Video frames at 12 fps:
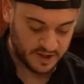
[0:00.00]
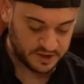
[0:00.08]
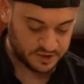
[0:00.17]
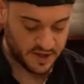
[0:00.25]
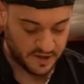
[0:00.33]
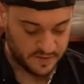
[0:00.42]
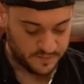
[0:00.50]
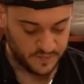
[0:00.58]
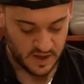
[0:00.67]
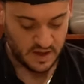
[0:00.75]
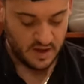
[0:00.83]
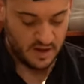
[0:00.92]
shredded.
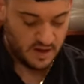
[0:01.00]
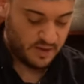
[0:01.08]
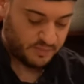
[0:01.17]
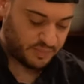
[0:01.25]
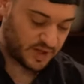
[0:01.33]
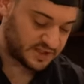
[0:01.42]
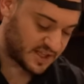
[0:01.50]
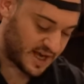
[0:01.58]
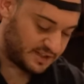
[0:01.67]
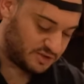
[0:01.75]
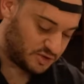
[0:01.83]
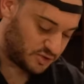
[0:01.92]
Plus I
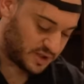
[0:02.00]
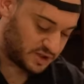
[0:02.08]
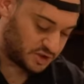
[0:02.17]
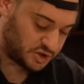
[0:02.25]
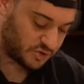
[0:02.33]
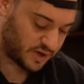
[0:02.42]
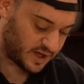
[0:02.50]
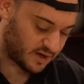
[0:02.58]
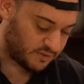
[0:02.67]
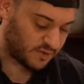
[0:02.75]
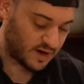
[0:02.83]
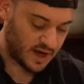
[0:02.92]
do enjoy a
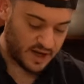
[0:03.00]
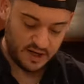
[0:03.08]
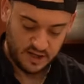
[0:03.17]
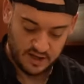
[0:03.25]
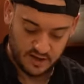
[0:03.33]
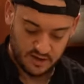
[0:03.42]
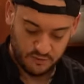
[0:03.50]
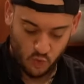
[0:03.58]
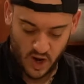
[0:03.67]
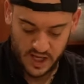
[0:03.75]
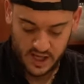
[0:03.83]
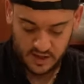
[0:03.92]
variety of
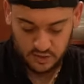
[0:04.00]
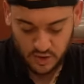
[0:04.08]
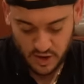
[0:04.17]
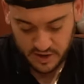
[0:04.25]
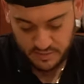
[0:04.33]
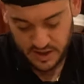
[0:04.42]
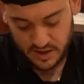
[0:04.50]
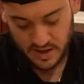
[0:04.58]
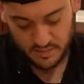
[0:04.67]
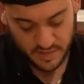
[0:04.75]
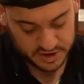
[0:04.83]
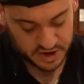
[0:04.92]
white and dark meat
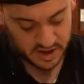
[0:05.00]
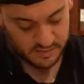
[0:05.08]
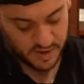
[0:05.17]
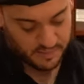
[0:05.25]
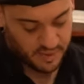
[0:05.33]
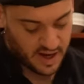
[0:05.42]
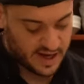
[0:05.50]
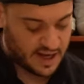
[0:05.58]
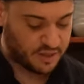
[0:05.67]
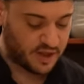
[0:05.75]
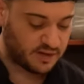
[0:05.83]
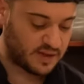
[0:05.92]
in my chicken pot pie. I
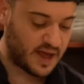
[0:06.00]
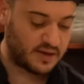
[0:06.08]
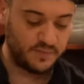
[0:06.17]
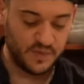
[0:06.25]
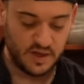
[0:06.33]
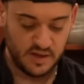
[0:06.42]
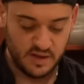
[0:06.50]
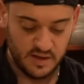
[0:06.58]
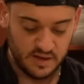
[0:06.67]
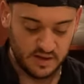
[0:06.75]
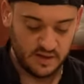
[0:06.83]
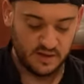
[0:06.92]
think that
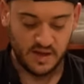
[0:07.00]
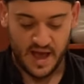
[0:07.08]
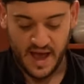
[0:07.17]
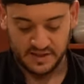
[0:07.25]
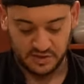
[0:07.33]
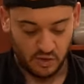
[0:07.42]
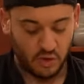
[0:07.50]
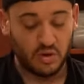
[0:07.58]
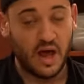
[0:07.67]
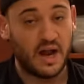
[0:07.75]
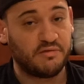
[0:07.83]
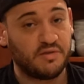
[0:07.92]
adds a whole
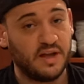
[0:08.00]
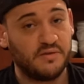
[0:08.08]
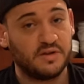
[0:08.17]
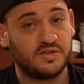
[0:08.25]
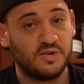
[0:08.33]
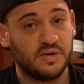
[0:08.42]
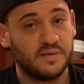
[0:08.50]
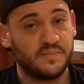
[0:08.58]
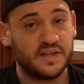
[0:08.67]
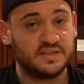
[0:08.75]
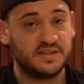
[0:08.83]
lot of flavor to it. It's